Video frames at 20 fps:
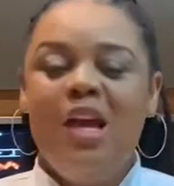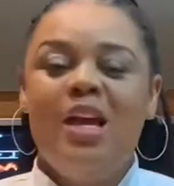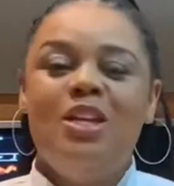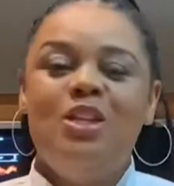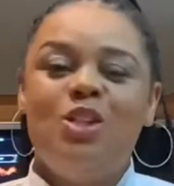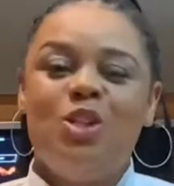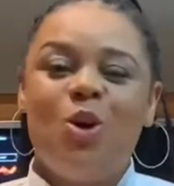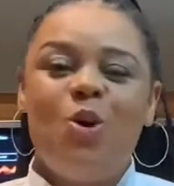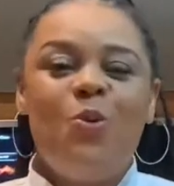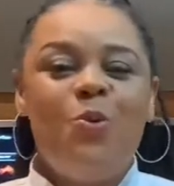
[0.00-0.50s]

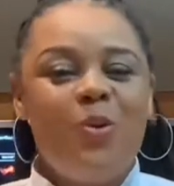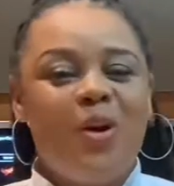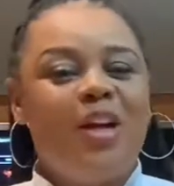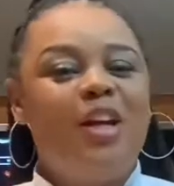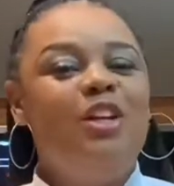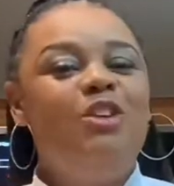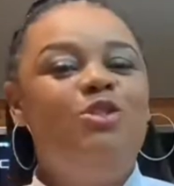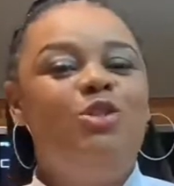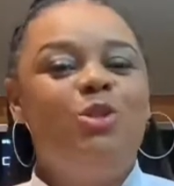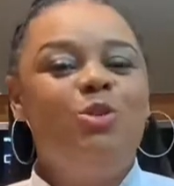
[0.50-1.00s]
So we're going
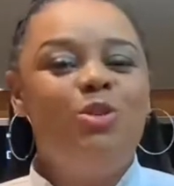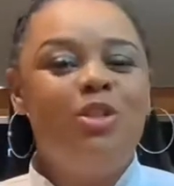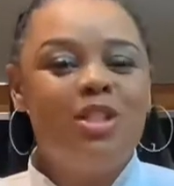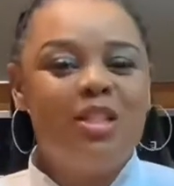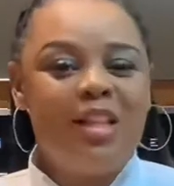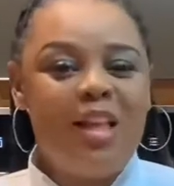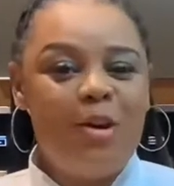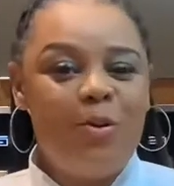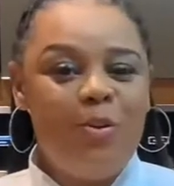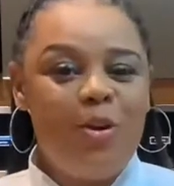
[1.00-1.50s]
to do just
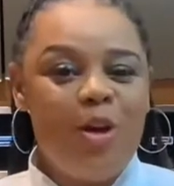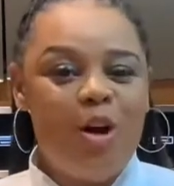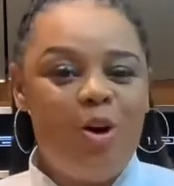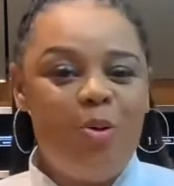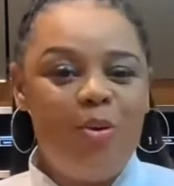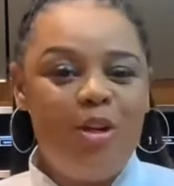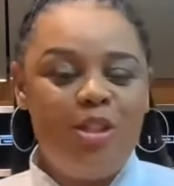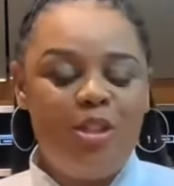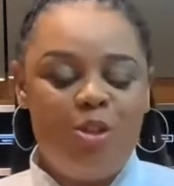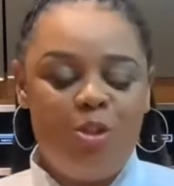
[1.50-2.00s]
like we
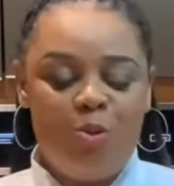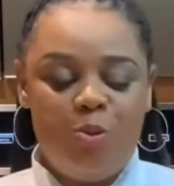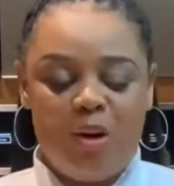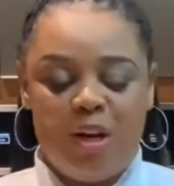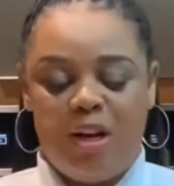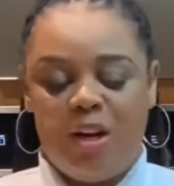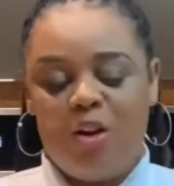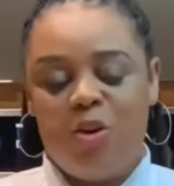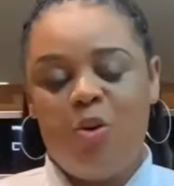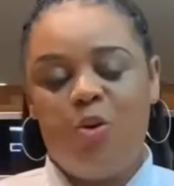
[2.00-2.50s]
always do. We're
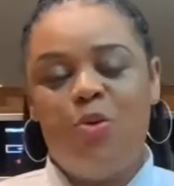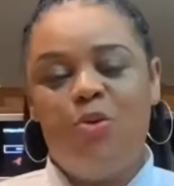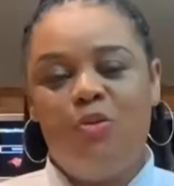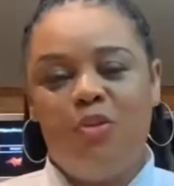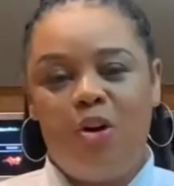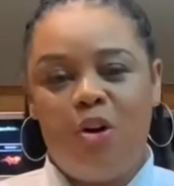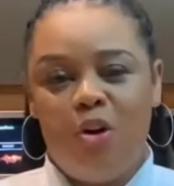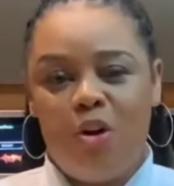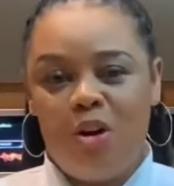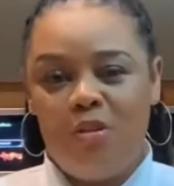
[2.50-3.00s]
going to go over
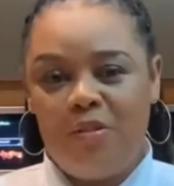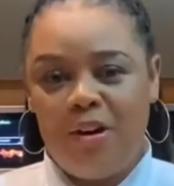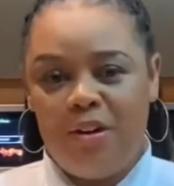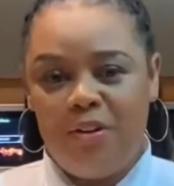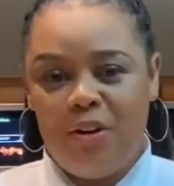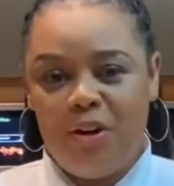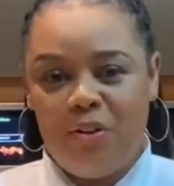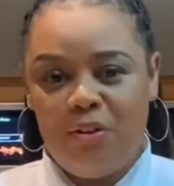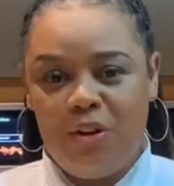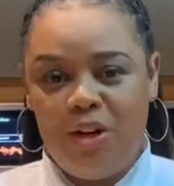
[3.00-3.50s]
all of our
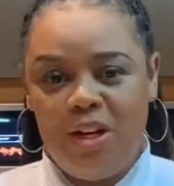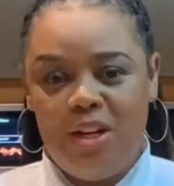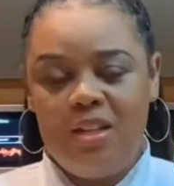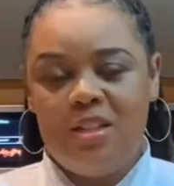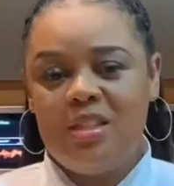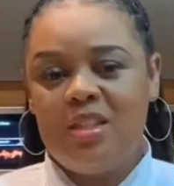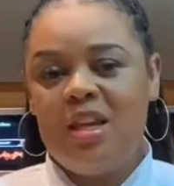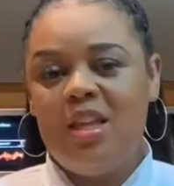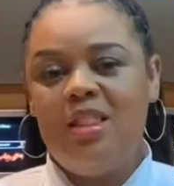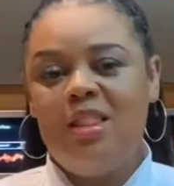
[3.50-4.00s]

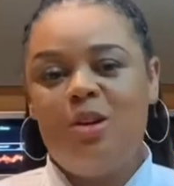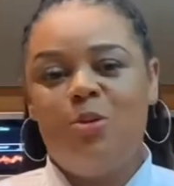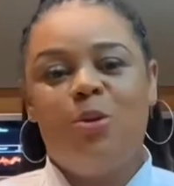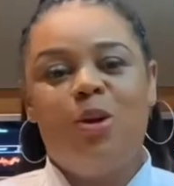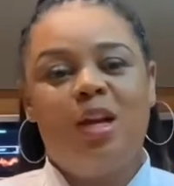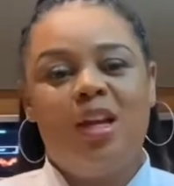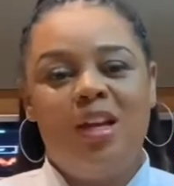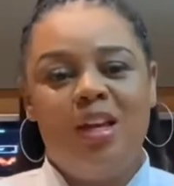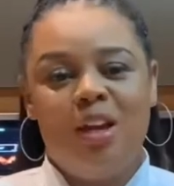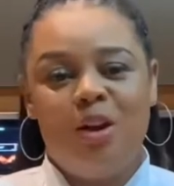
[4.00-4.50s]
ingredients, and then we're
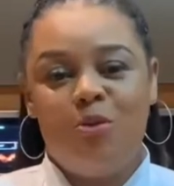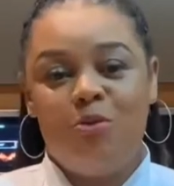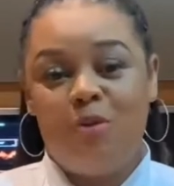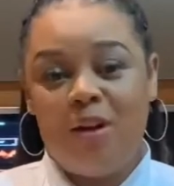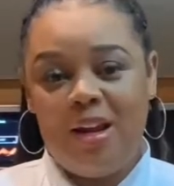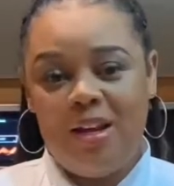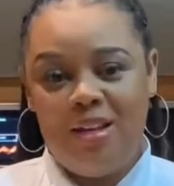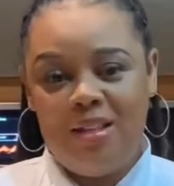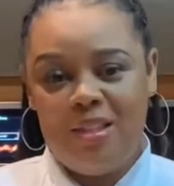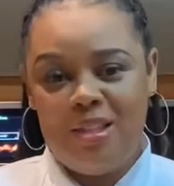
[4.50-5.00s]
going to get
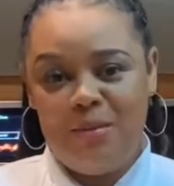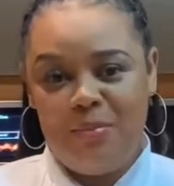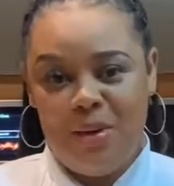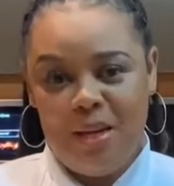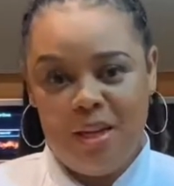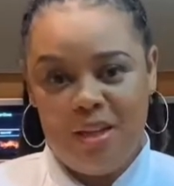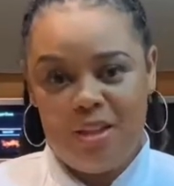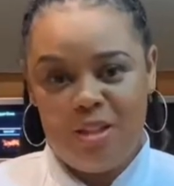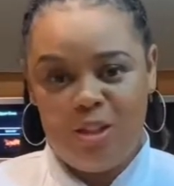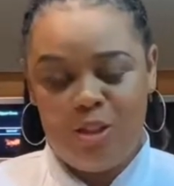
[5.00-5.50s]
right into
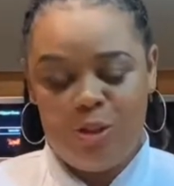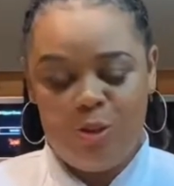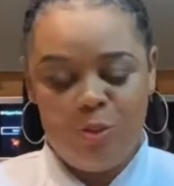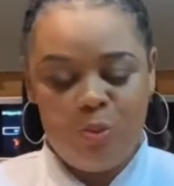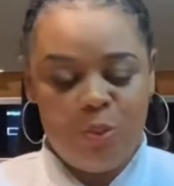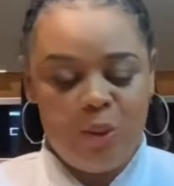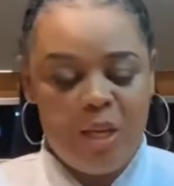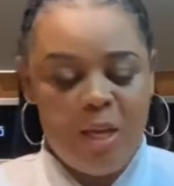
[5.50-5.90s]
making the soup.